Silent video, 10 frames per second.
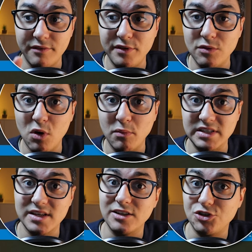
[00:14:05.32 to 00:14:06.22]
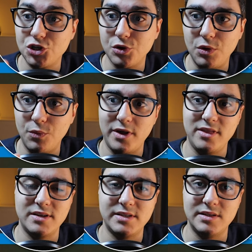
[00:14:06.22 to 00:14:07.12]
a few moments, I'll show you why
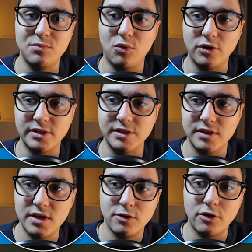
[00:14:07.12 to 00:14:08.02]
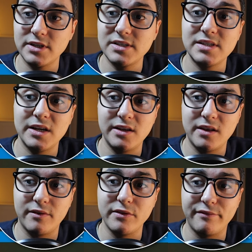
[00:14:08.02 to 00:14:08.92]
this is important. Not necessarily
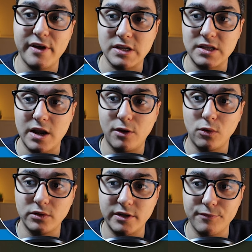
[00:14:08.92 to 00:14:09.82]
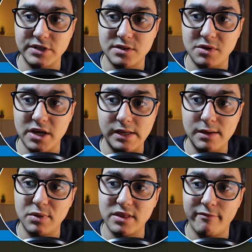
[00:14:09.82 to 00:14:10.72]
the fact that I called it recipe
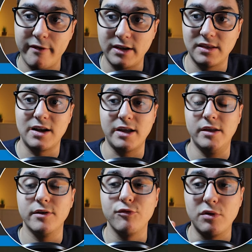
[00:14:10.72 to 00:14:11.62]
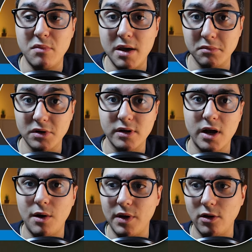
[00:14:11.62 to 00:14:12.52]
ID, but the fact that I remember
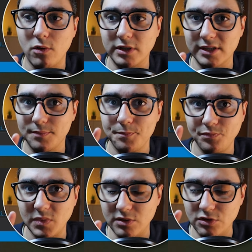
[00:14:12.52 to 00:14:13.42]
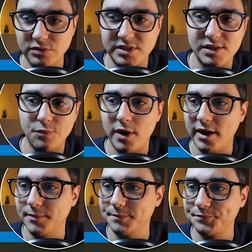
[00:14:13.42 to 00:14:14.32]
how I call it. And you'll see
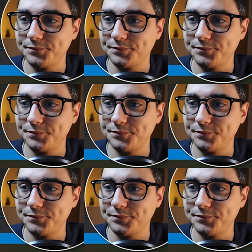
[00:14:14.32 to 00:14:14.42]
why.